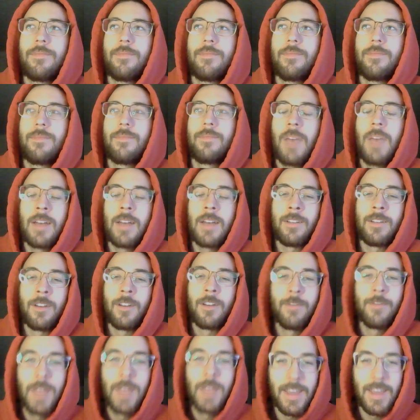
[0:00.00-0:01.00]
I don't know.
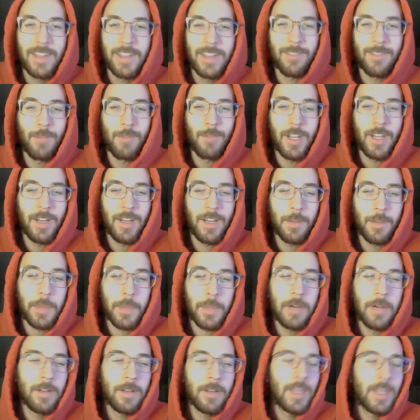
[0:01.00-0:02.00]
It's a bit of
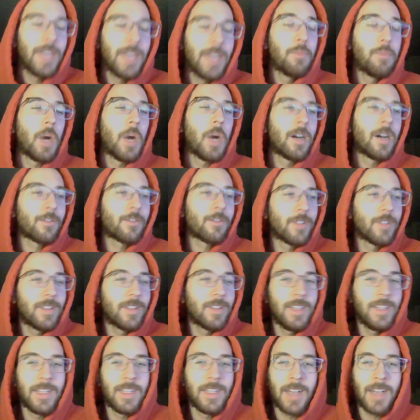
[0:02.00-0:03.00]

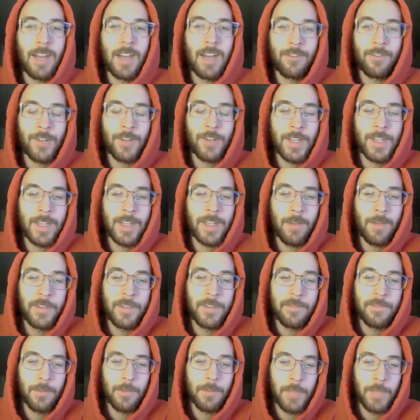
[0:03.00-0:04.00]
hypocrisy and irony coming
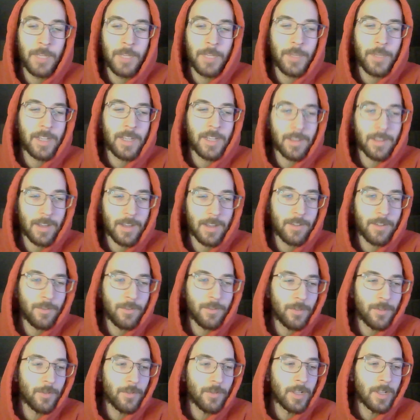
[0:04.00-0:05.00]
from me, because I
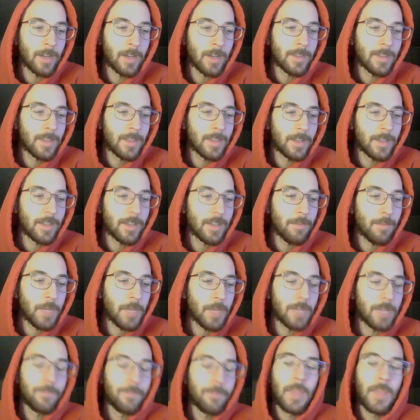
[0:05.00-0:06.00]
do a lot of thinking.
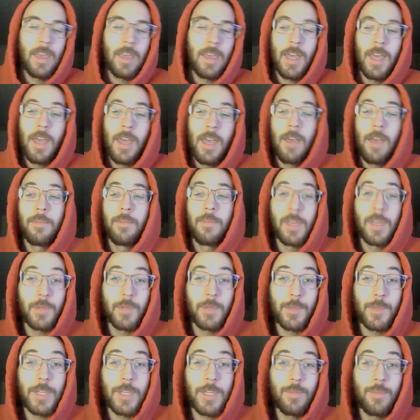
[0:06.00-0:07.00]
But maybe
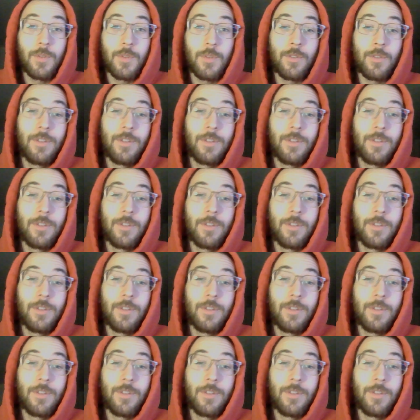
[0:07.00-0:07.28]
people